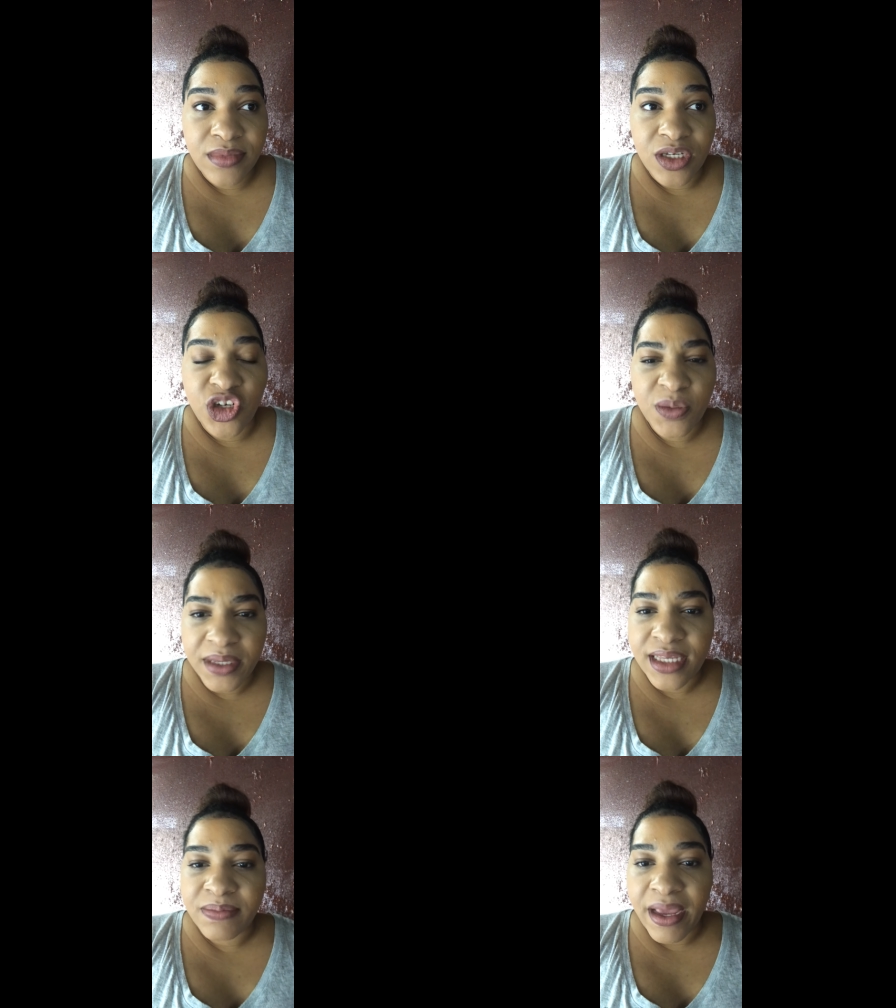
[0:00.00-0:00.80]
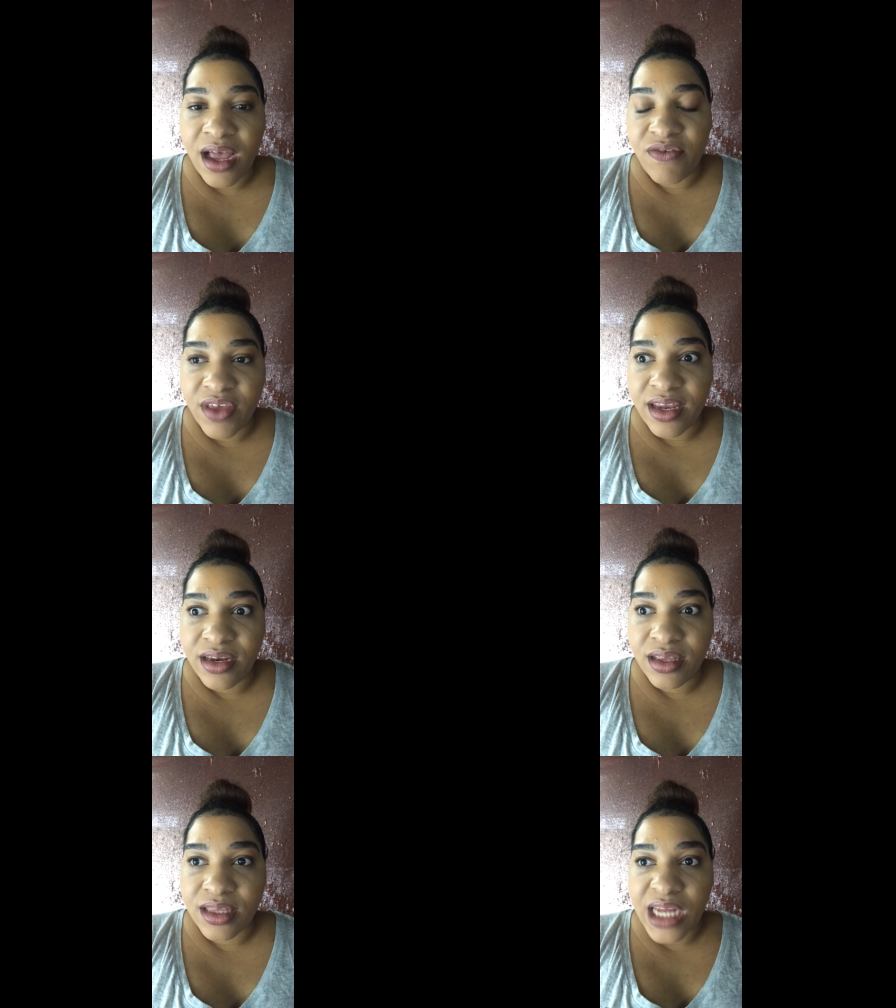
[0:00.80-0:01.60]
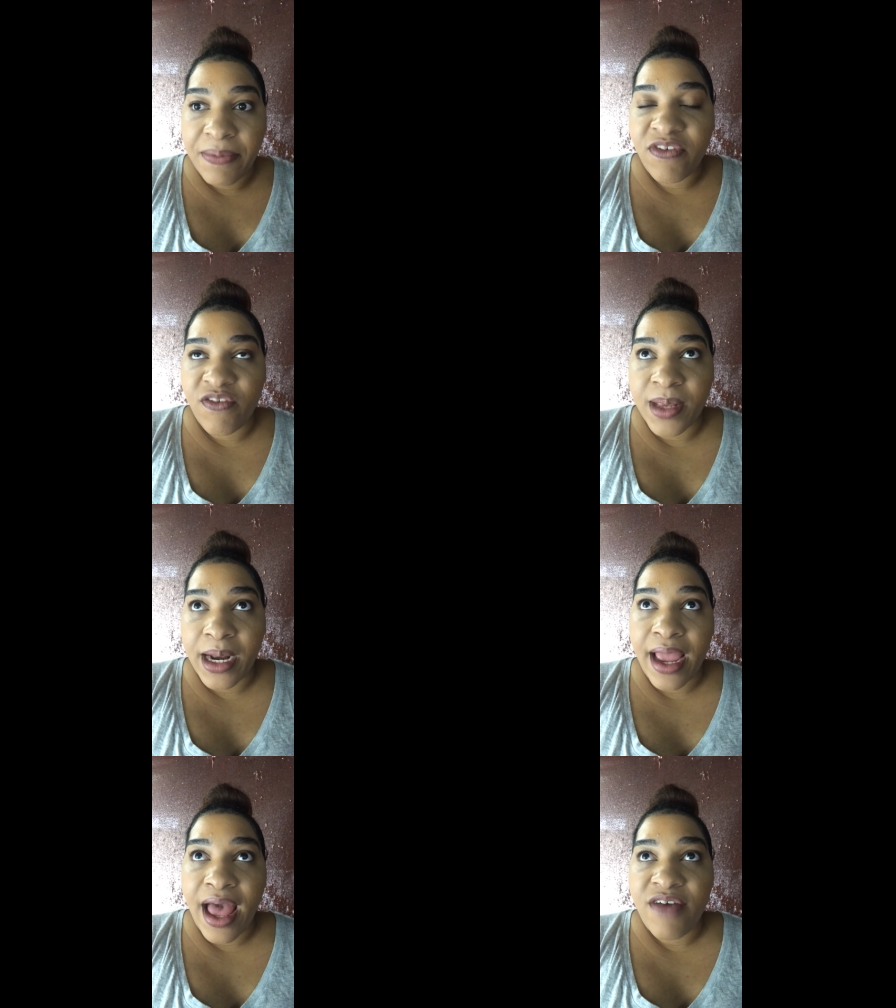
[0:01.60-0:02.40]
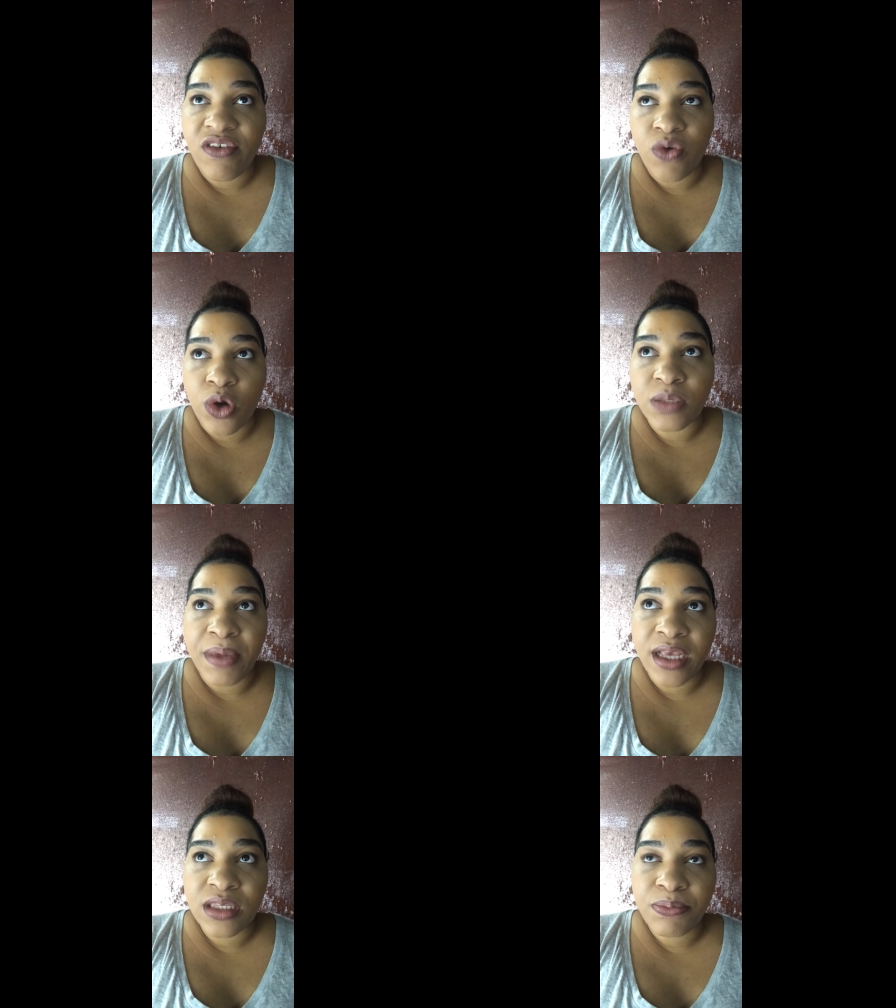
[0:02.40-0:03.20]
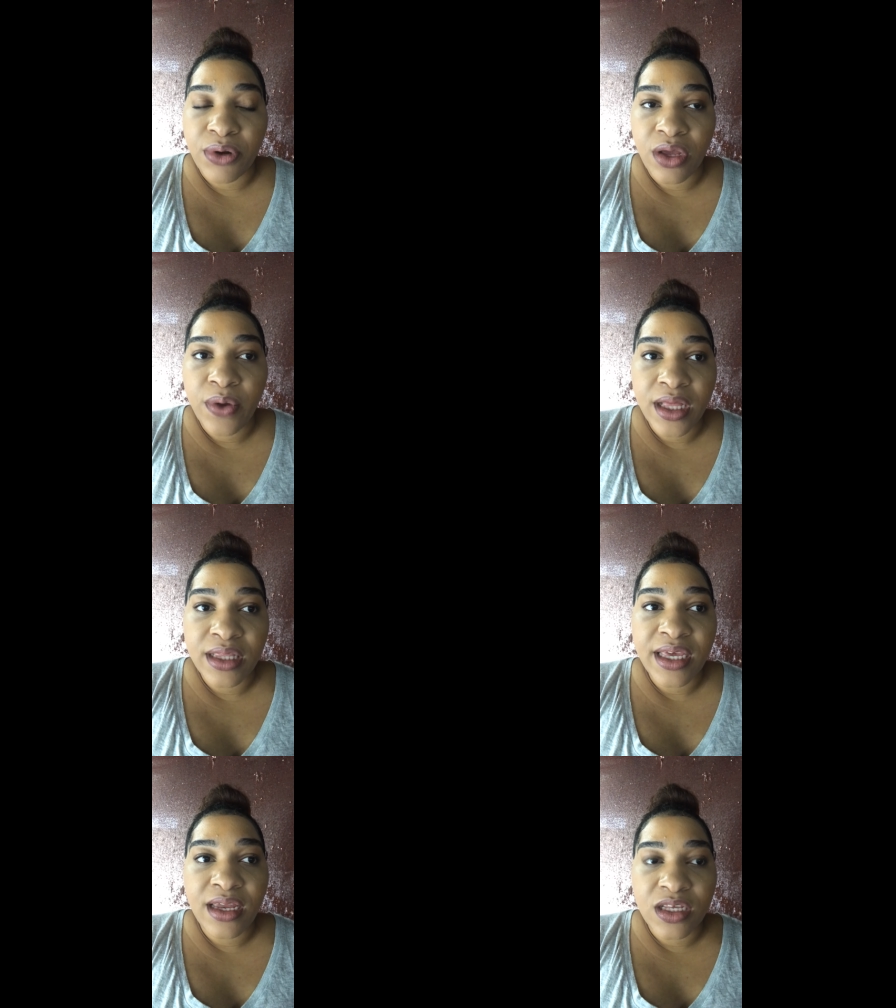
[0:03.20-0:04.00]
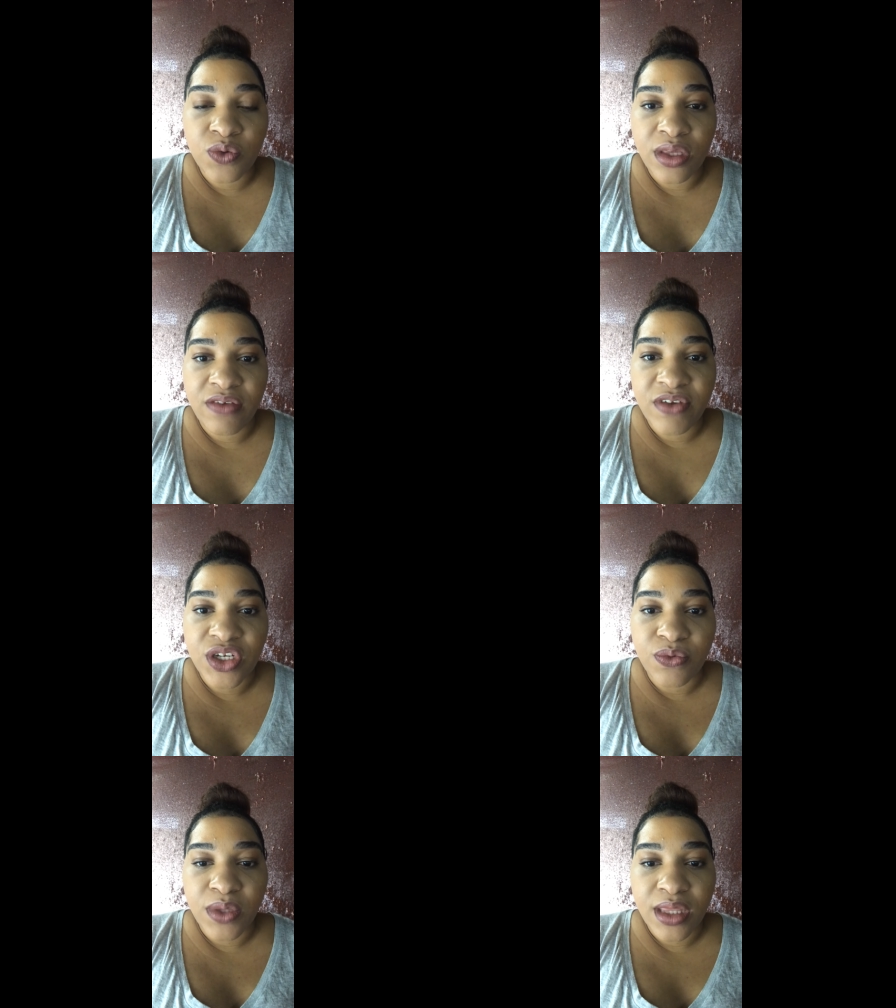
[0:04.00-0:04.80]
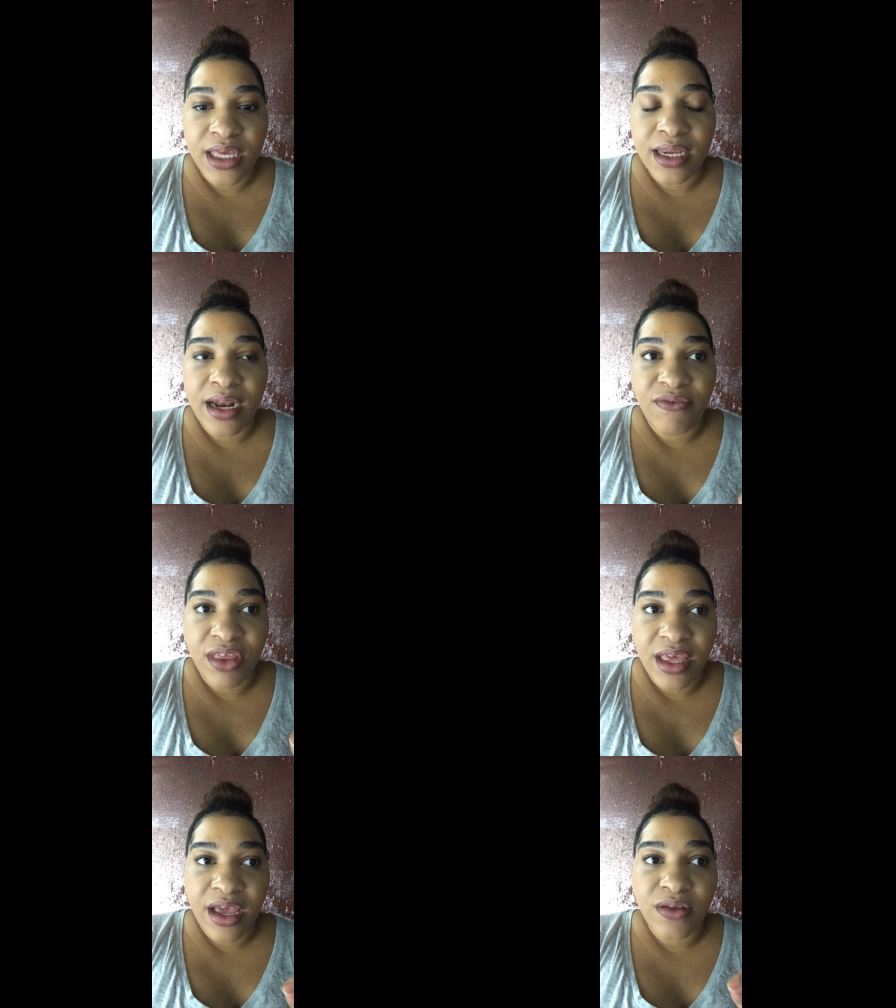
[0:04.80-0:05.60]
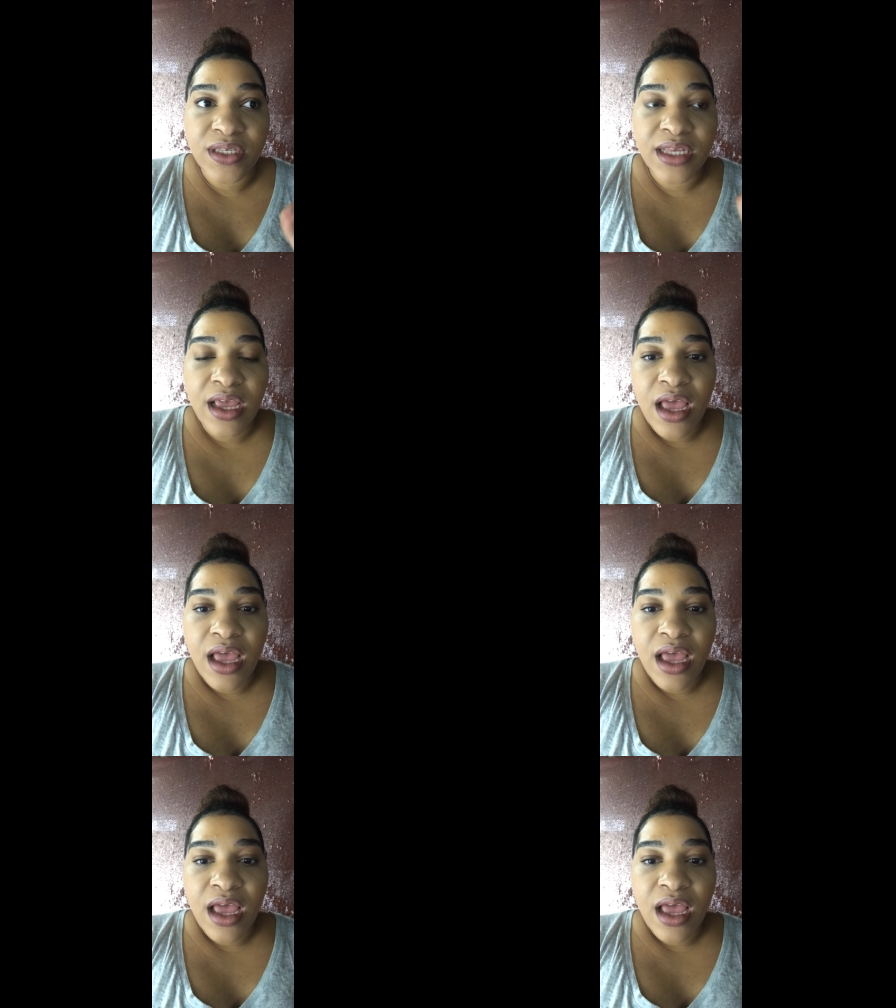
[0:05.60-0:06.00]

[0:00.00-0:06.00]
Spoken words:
Just because my oven, the type of oven that I have, of course, bakes pretty quickly and is really efficient with heat and everything else.